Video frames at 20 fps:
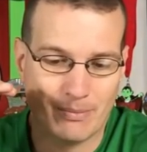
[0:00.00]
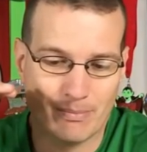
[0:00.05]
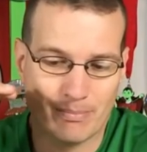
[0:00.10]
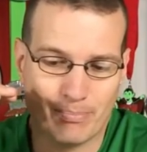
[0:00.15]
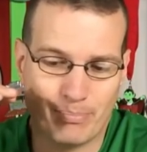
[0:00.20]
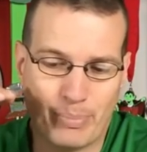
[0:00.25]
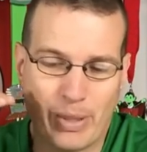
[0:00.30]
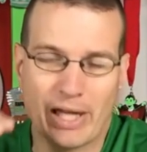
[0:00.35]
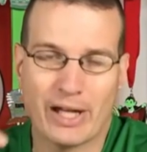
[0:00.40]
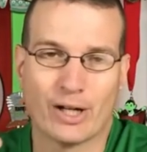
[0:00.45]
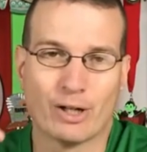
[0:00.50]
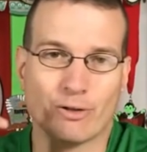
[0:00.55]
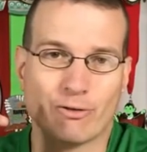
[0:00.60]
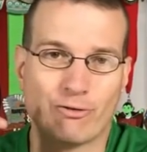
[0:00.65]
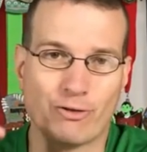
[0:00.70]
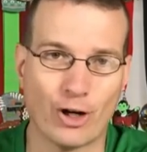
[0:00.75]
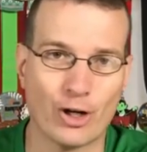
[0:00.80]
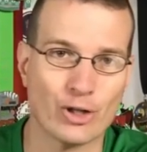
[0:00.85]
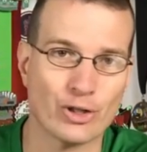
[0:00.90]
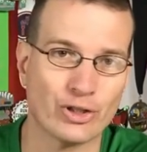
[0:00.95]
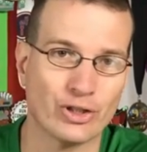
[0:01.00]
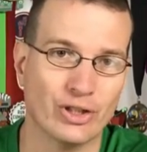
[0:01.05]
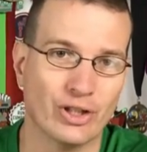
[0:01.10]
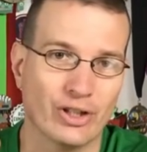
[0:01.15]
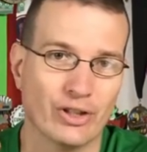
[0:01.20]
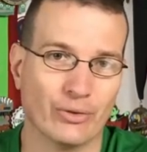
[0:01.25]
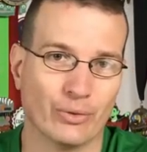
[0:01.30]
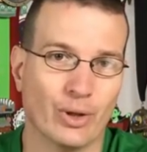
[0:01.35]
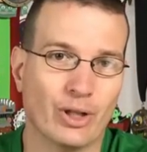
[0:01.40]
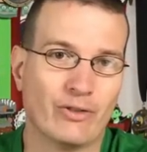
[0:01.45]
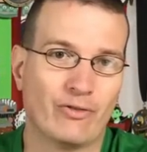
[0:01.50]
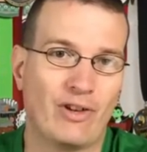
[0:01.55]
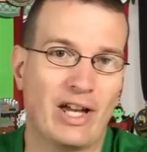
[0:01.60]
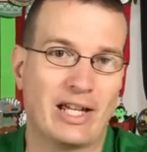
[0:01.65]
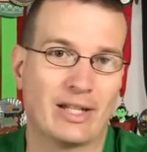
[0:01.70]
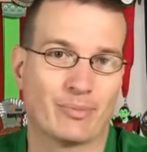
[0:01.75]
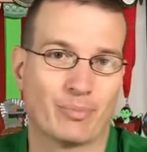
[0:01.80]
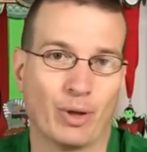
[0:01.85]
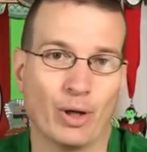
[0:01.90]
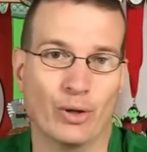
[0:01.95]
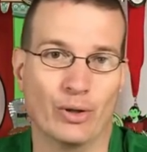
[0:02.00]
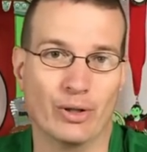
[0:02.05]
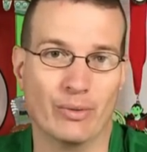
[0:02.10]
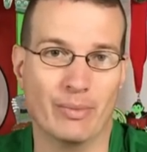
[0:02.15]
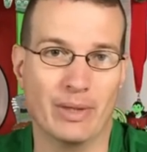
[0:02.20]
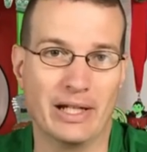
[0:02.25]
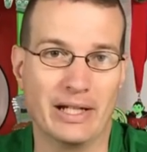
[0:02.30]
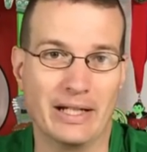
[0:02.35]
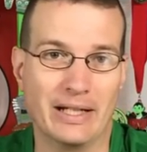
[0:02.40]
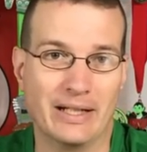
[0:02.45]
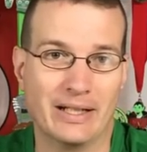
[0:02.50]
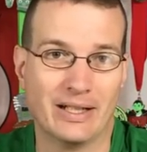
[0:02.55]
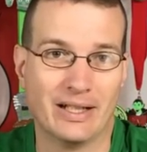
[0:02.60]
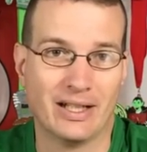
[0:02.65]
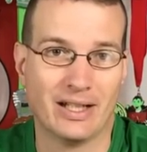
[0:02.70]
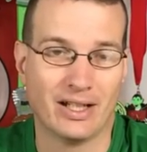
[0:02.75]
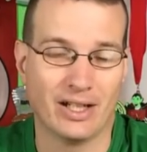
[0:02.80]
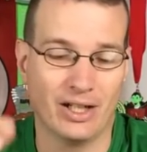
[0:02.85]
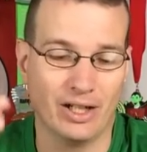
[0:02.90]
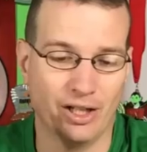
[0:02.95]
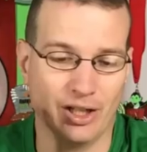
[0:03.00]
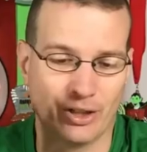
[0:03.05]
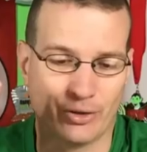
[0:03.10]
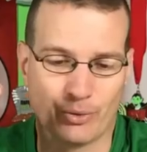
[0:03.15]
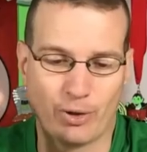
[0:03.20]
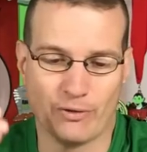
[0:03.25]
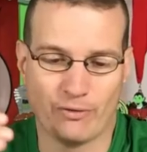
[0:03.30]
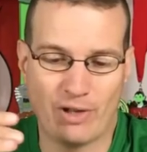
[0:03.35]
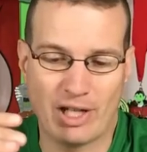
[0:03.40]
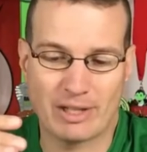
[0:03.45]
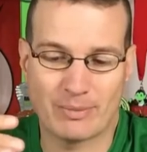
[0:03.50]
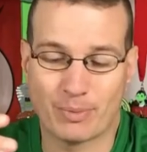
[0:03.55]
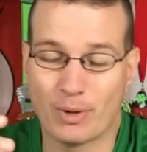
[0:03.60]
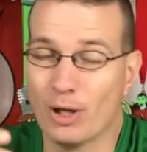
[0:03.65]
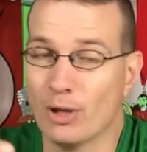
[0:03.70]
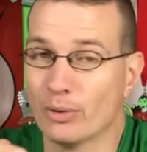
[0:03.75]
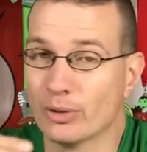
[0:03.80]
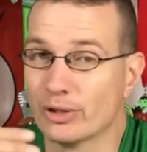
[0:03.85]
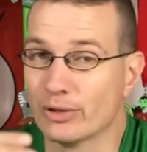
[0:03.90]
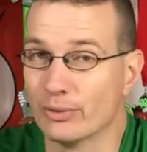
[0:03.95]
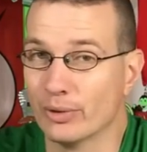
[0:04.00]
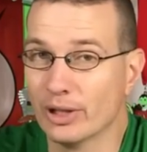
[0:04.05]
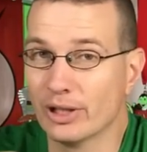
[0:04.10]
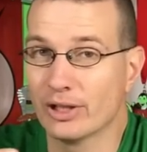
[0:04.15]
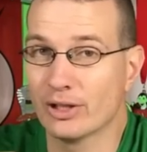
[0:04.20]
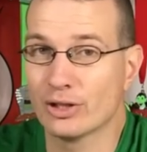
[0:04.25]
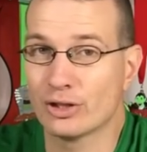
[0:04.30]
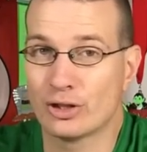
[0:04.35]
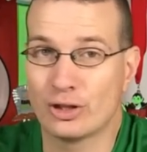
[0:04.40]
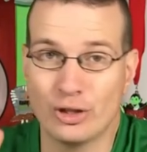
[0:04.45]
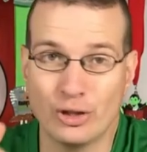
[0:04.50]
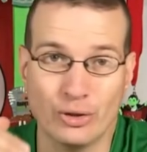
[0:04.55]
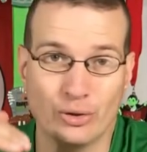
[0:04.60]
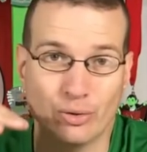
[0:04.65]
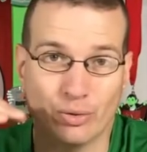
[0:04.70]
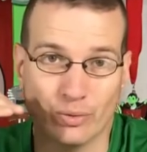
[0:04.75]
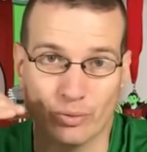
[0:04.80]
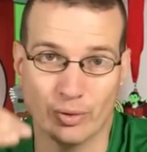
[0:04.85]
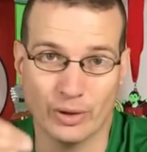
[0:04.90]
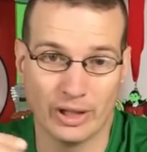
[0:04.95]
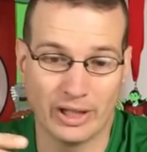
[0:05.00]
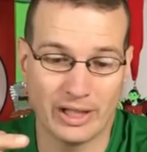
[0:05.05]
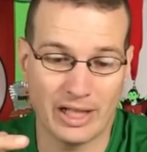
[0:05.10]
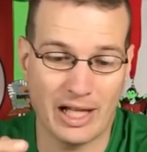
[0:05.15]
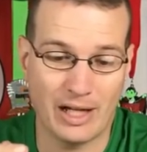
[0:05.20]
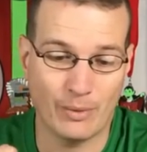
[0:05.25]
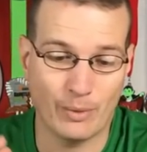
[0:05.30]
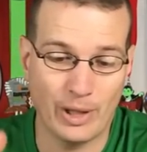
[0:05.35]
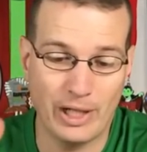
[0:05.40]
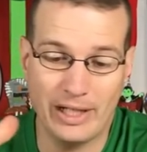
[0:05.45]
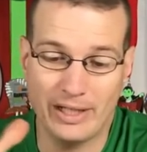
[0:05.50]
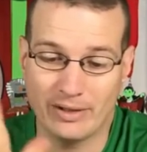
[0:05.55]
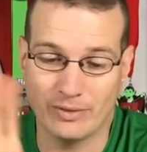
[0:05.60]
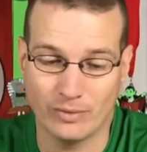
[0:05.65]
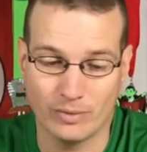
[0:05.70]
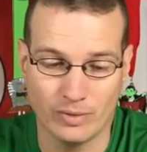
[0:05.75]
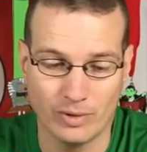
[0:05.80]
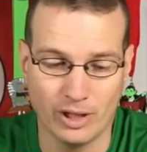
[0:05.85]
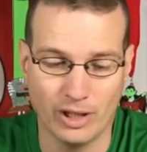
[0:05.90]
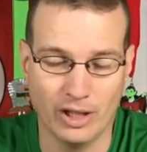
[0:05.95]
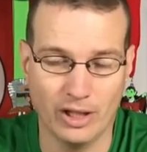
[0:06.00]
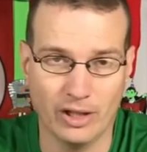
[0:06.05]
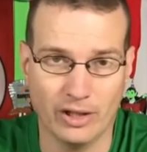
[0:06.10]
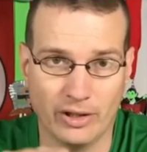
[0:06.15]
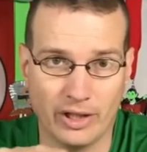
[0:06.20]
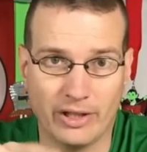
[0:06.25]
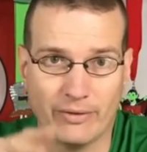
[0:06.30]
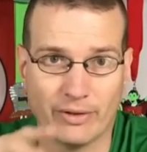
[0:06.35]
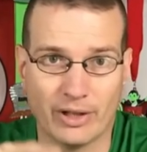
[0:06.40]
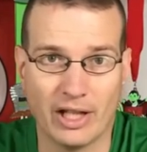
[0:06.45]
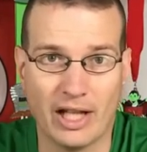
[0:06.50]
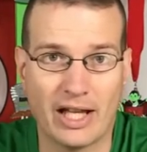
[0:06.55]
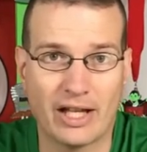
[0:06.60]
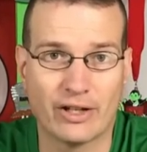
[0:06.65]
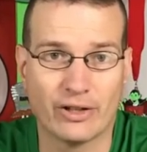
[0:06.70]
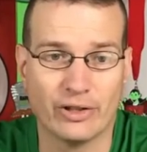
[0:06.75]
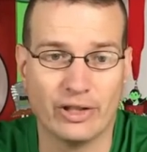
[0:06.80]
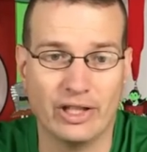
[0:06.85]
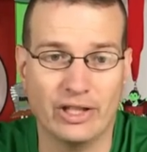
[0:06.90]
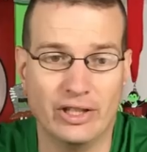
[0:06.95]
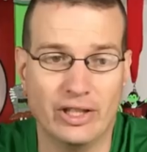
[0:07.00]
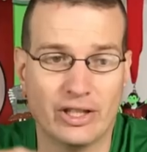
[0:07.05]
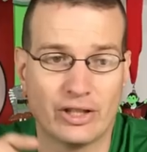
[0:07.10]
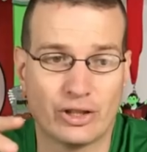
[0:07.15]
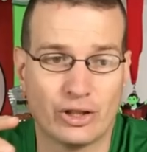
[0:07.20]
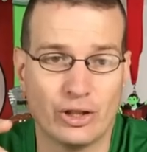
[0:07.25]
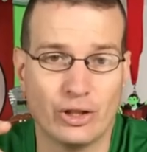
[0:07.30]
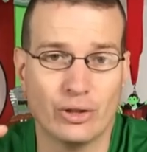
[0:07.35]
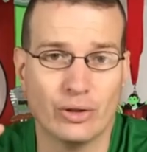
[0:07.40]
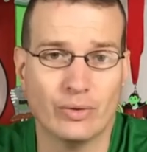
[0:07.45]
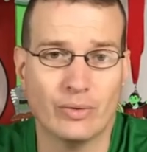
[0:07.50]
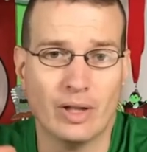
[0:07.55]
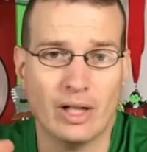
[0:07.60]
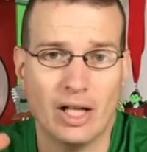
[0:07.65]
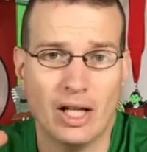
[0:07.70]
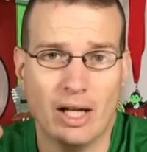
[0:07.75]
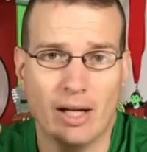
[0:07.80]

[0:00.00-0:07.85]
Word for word: better version of the Run Fast Pro to me. The Run Fast Pro was a really good shoe, really lightweight, even lighter than this shoe.